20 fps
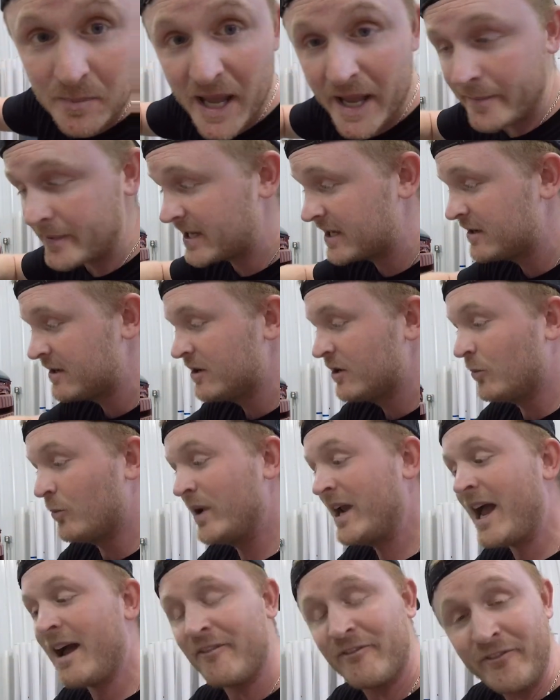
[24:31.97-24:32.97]
baby.
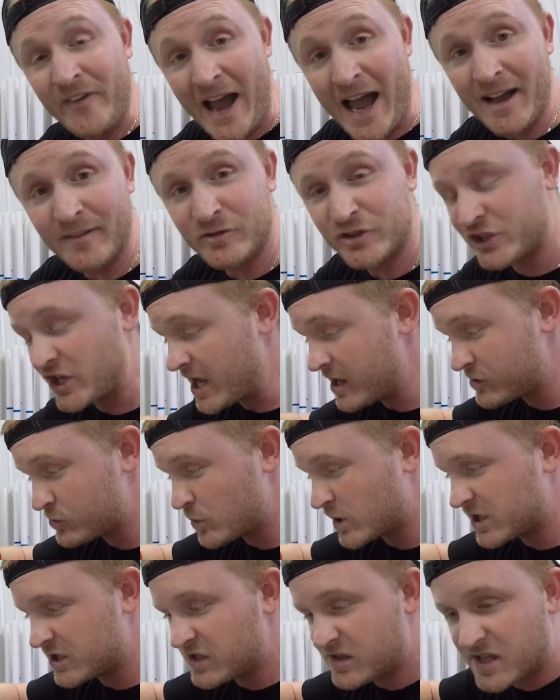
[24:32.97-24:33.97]
We got 5 shells.
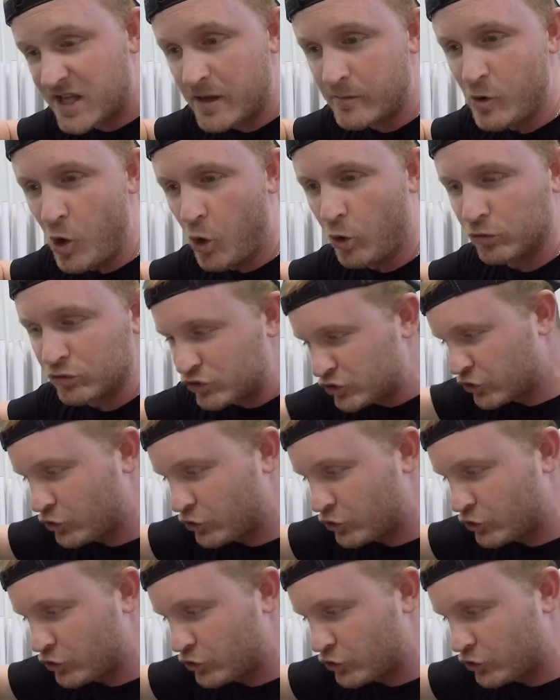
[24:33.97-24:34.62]
We can just keep going.